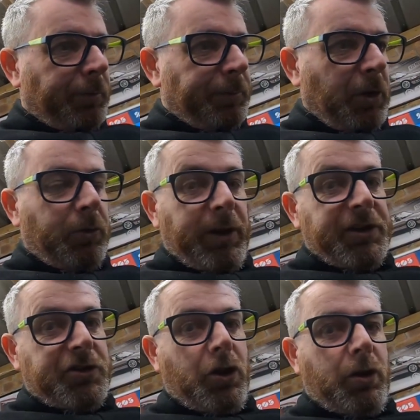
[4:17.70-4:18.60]
I'm not
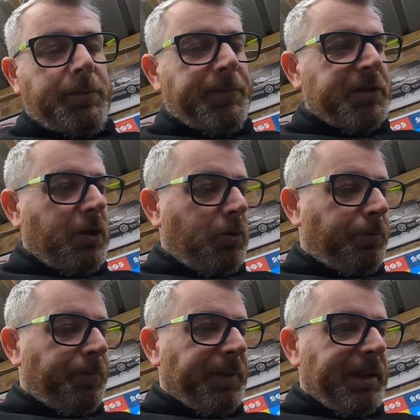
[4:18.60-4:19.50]
quite sure. So
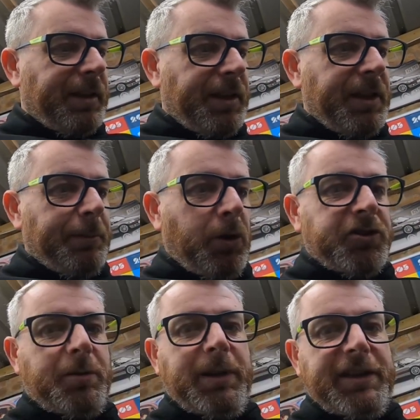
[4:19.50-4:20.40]
I think
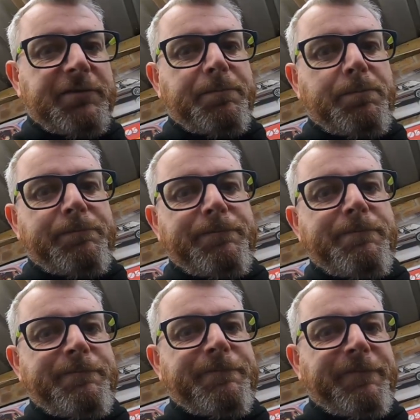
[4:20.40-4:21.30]
possibly it's
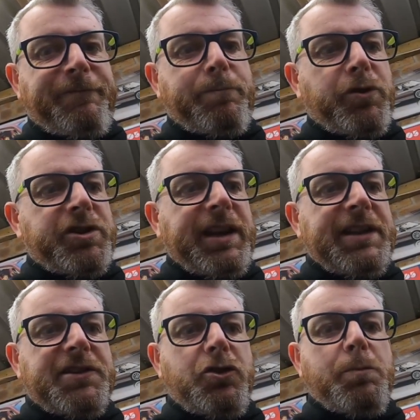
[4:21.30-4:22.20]
pushing
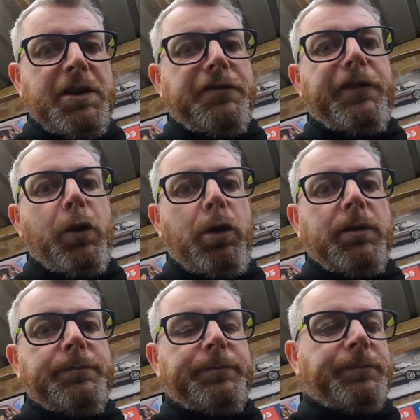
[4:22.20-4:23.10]
in too much
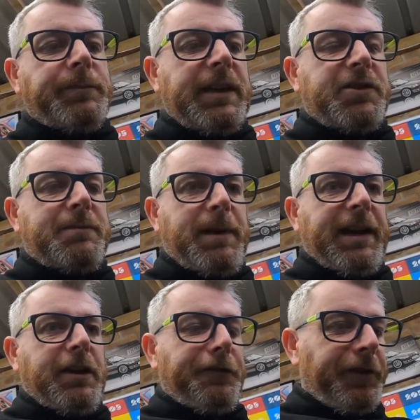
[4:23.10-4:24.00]
fuel. That's my
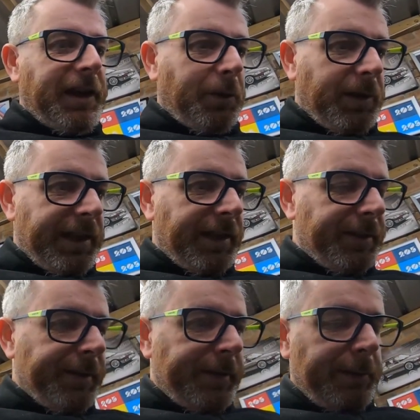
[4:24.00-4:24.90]
gut feeling with it,
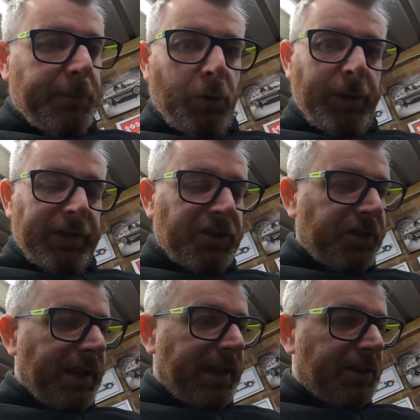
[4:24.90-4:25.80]
but we'll
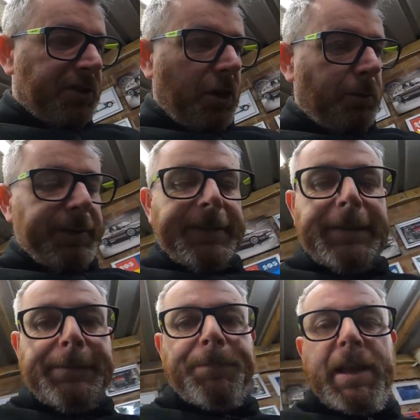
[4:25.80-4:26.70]
see. So
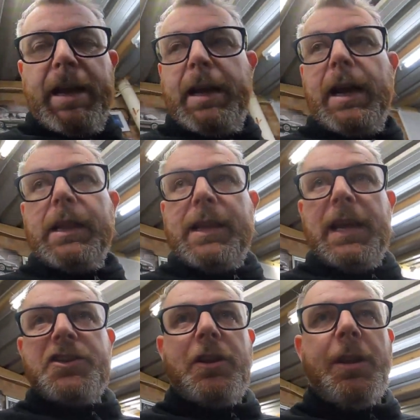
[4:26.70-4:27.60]
I'll
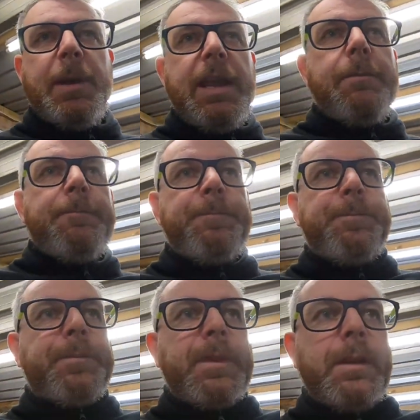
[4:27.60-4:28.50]
catch you in a minute
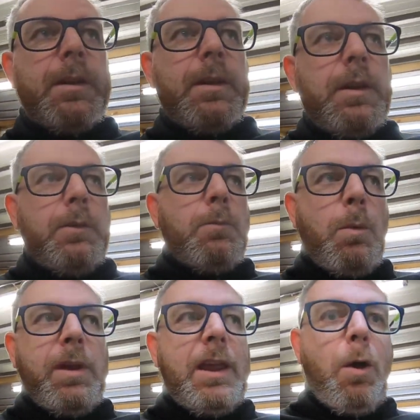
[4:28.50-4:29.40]

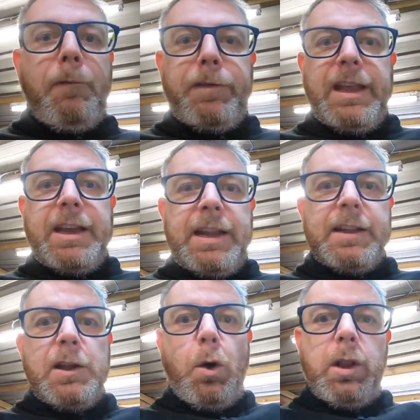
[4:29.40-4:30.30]
when we hopefully
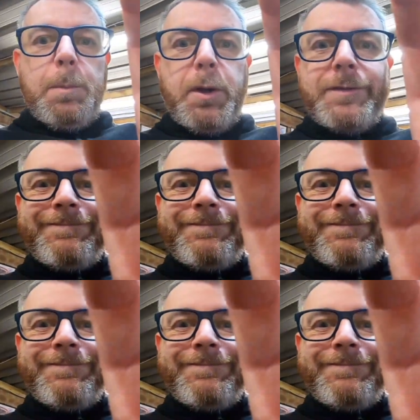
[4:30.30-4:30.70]
connect it all up.